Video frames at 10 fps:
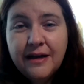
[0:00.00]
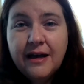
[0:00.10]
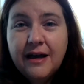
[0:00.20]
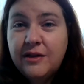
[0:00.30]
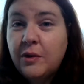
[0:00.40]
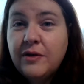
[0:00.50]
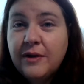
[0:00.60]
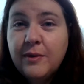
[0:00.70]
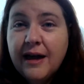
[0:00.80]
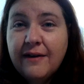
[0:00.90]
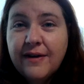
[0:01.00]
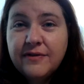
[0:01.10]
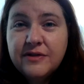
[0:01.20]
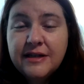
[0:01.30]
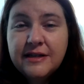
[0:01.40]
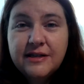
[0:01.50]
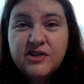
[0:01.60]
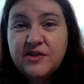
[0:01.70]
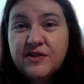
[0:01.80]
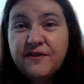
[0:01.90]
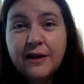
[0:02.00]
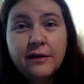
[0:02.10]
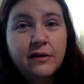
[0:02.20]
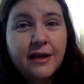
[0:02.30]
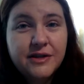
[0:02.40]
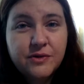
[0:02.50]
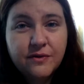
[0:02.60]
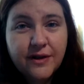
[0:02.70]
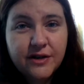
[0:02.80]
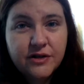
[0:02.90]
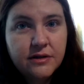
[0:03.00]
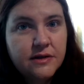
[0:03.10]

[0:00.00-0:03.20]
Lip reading: The only thing we'll have after this is just a final class reflection.